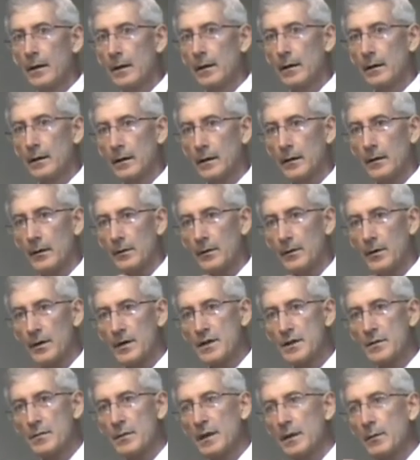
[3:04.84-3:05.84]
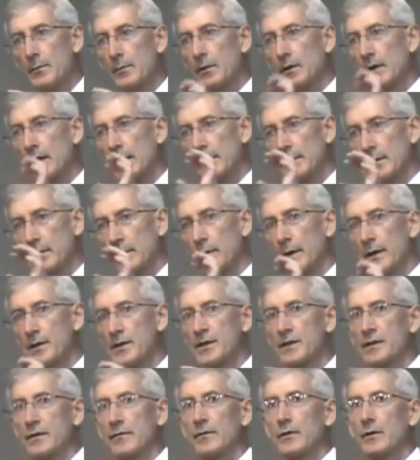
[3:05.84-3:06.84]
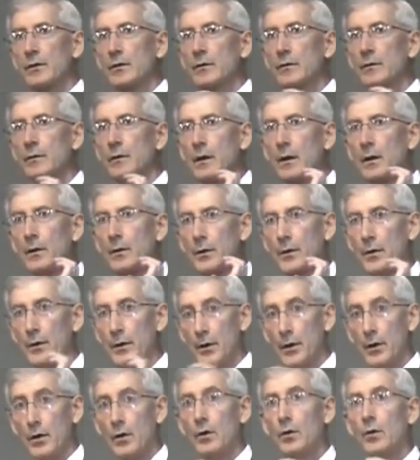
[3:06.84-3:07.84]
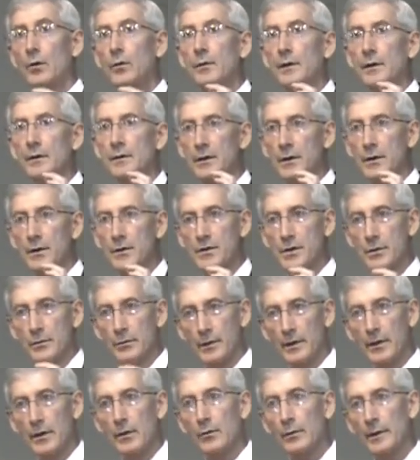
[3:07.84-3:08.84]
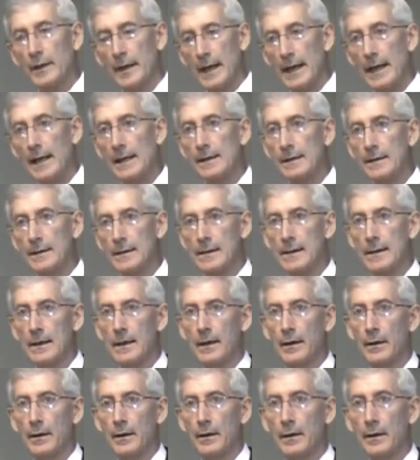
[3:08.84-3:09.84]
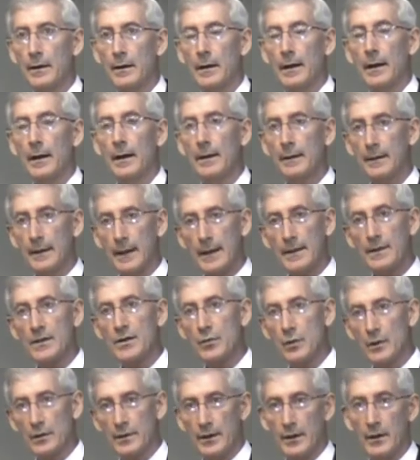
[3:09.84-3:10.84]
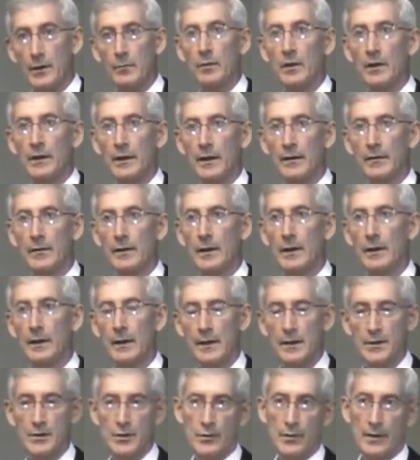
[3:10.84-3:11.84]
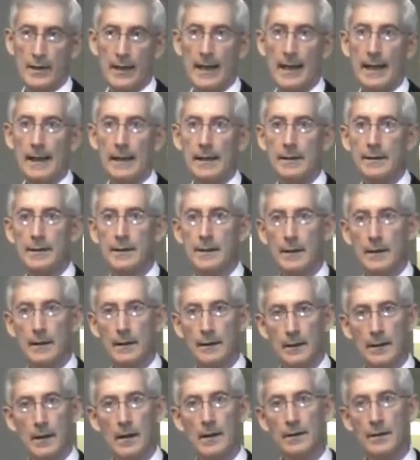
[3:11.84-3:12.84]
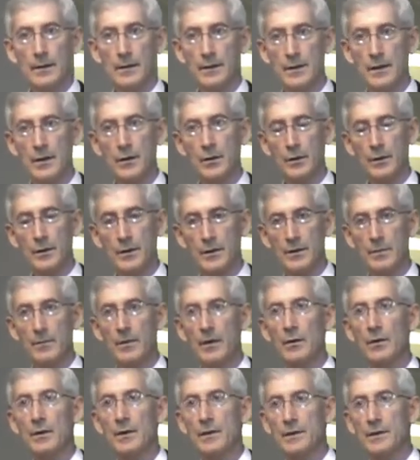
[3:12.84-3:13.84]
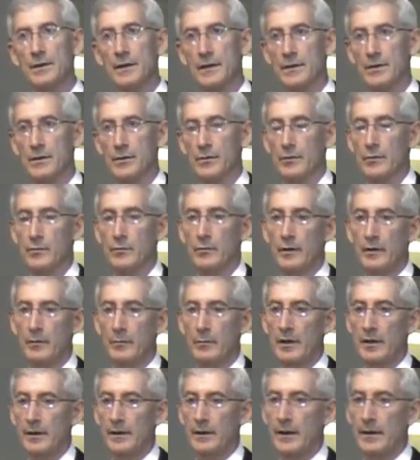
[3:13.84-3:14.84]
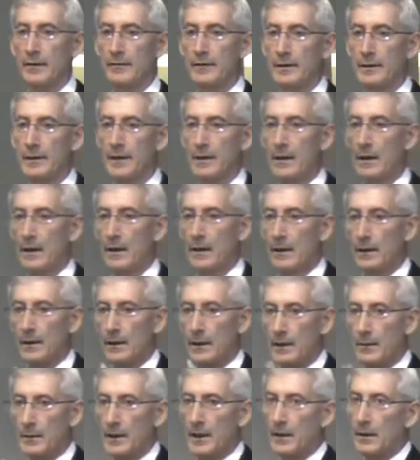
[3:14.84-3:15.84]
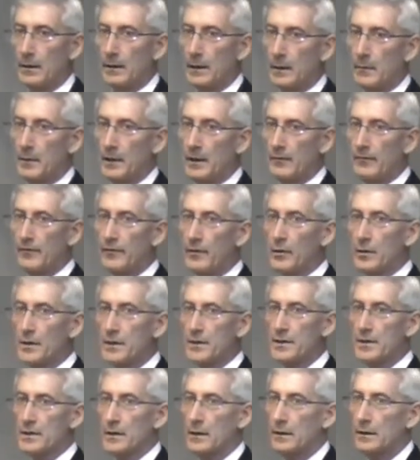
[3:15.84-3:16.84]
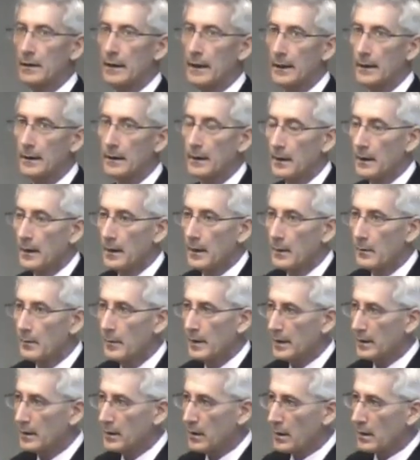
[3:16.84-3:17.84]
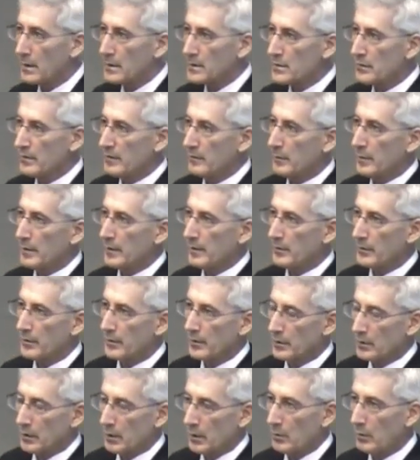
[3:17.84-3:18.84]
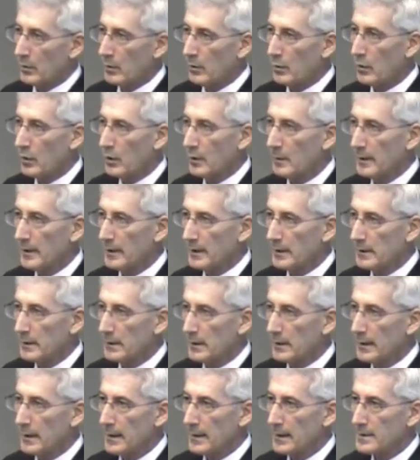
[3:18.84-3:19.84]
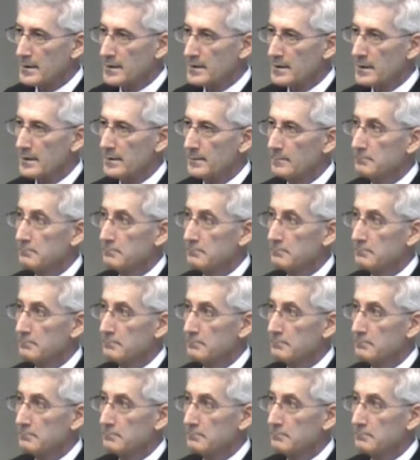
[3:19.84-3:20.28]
Uh, these people, like the rest of you, know that there's a real reality here, and that's what they're believing in is reality and not this hocus-pocus that we've been given. Let me, let me focus on that. Because we've been through global warming in the last,